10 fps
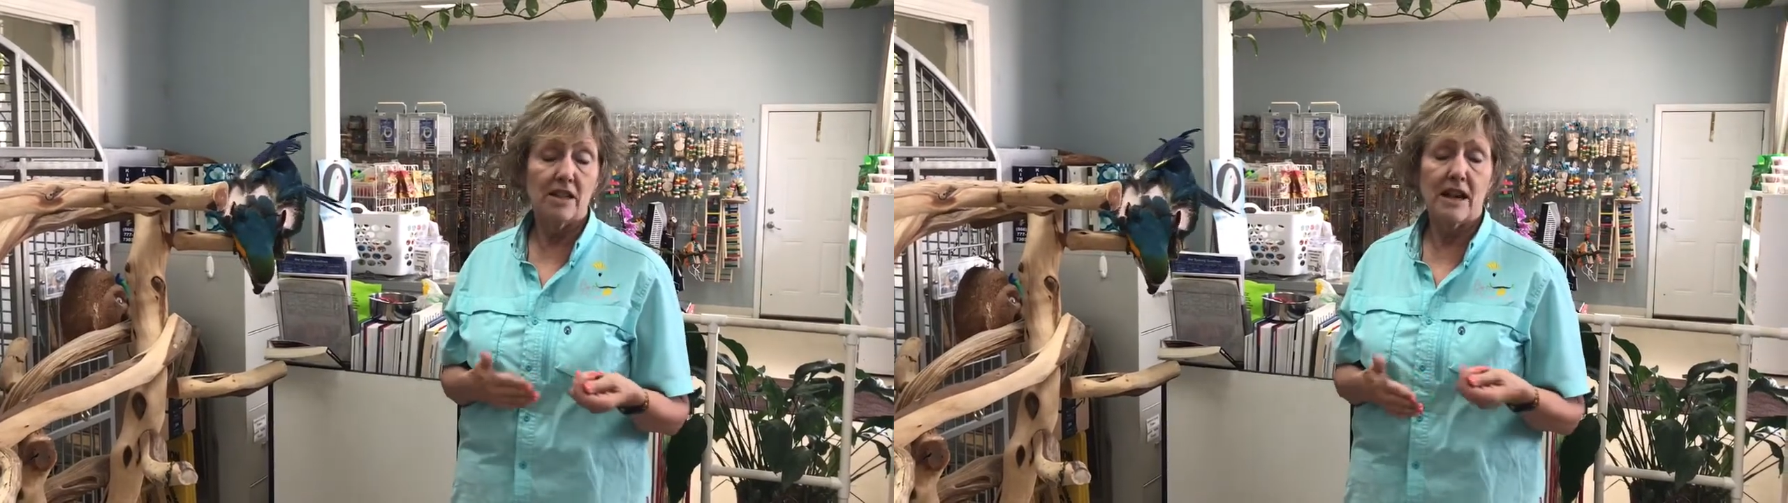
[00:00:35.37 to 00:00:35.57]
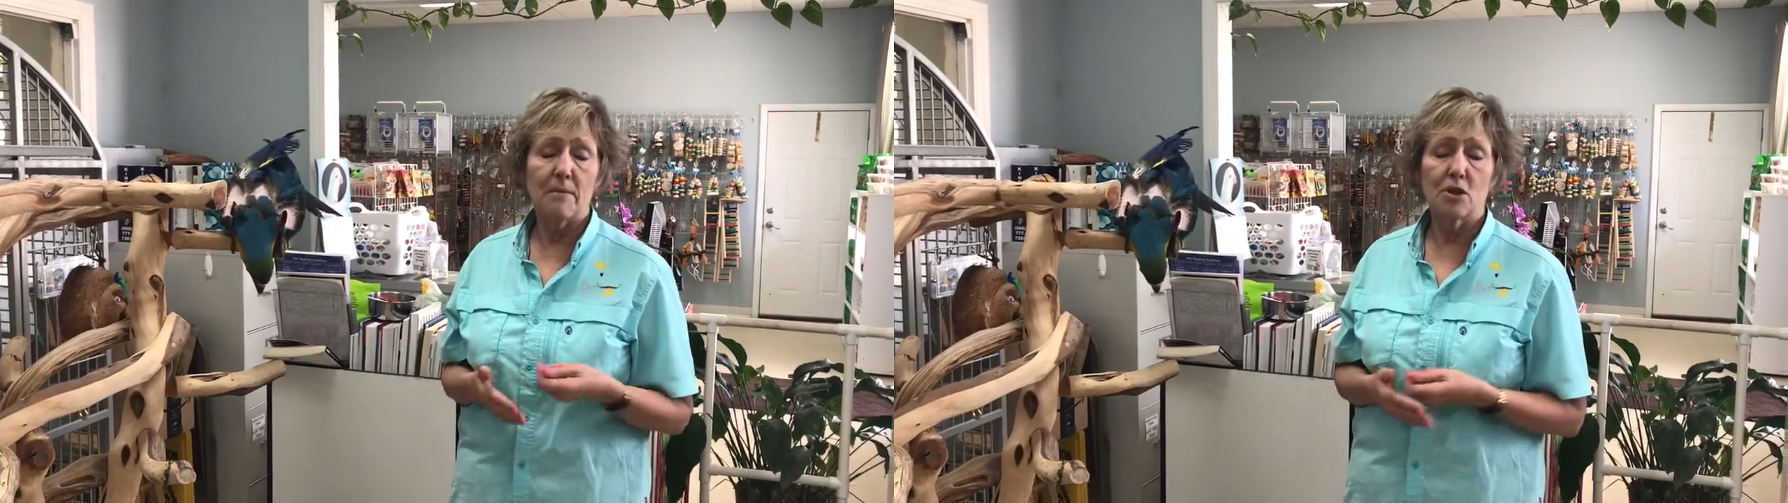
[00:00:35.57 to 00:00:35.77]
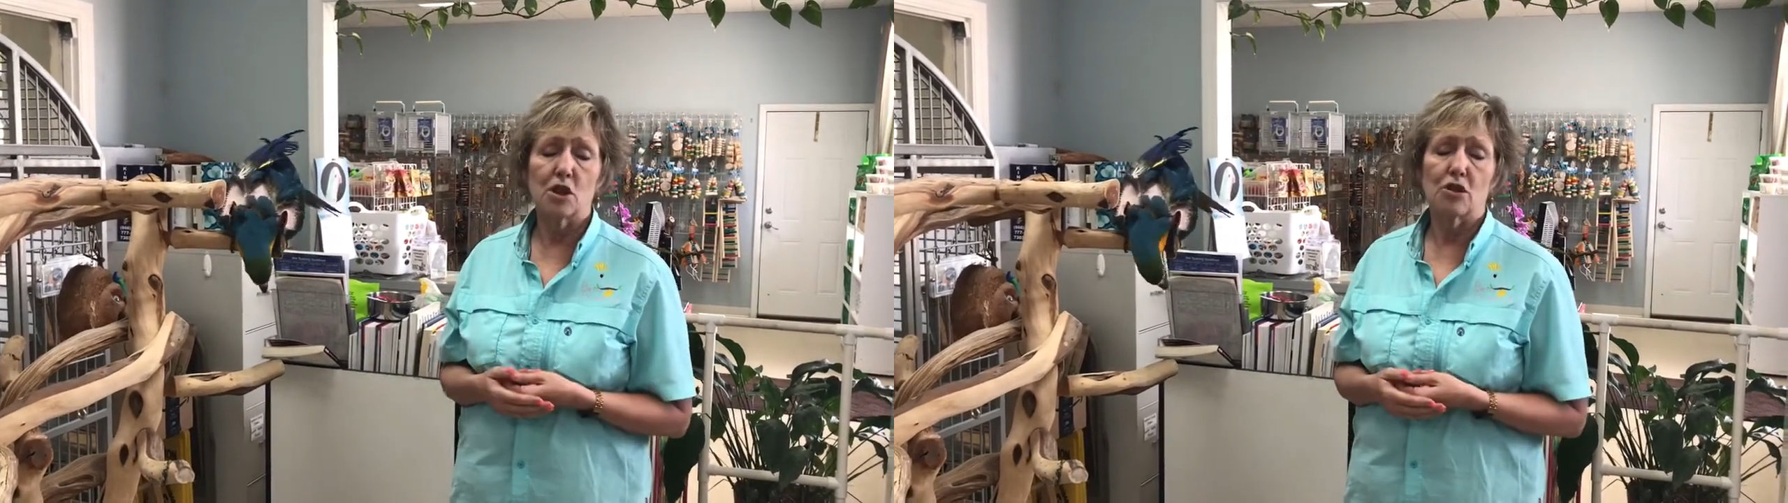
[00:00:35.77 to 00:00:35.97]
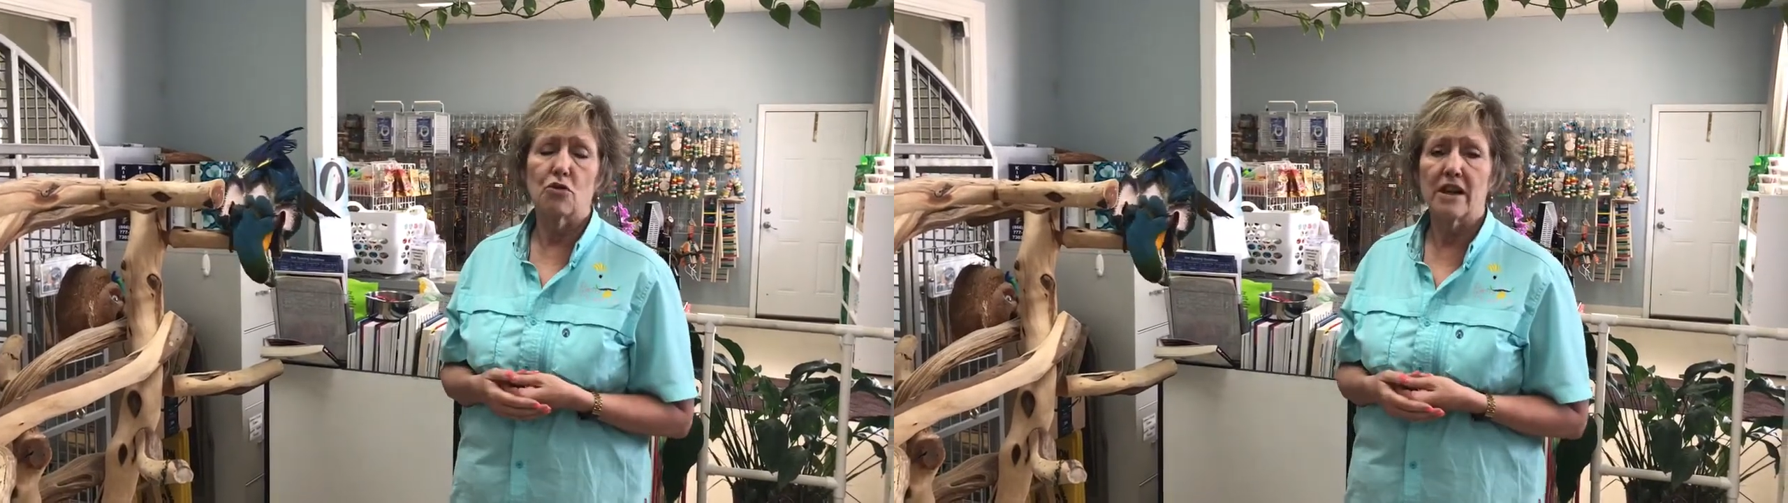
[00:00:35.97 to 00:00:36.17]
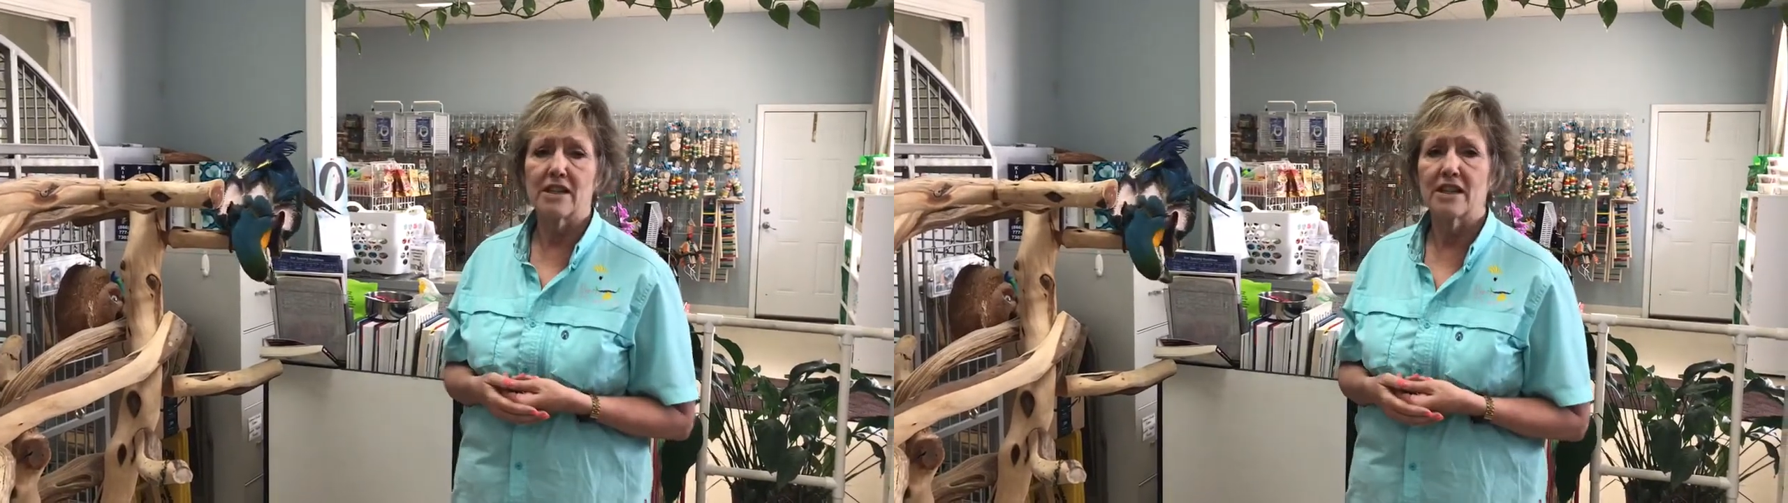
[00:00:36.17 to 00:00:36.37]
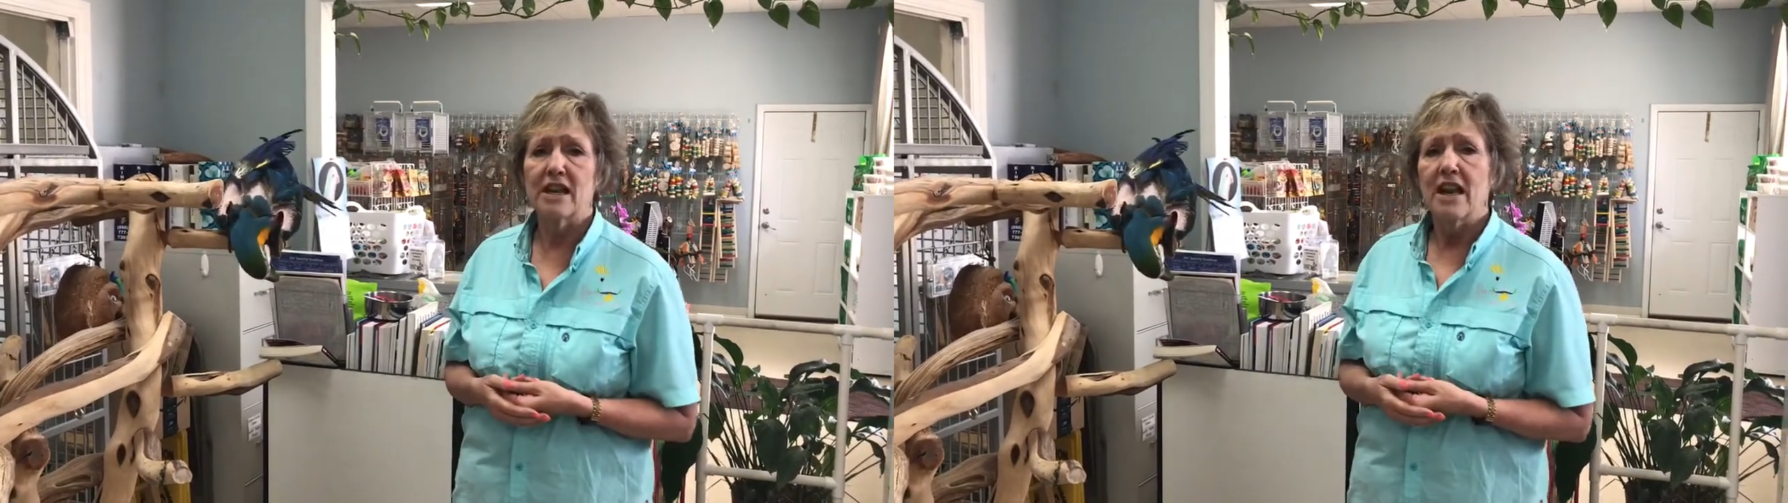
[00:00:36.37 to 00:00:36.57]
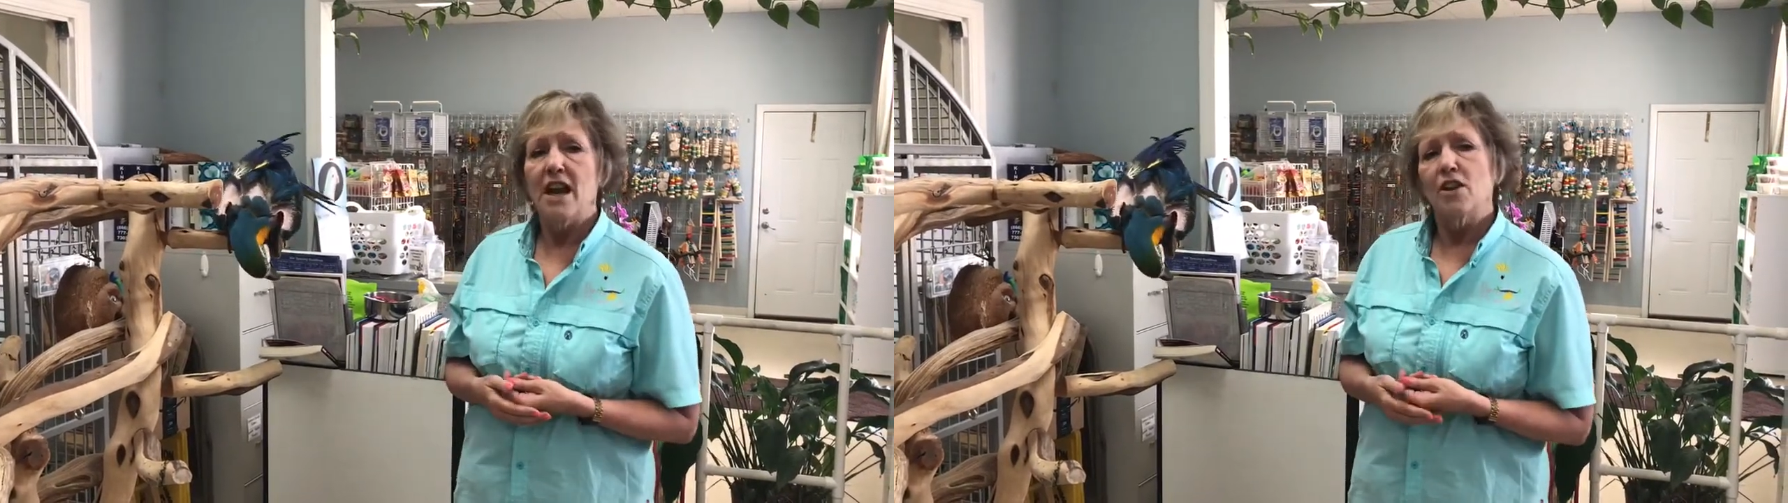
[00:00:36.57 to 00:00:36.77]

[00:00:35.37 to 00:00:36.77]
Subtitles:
establishing trust.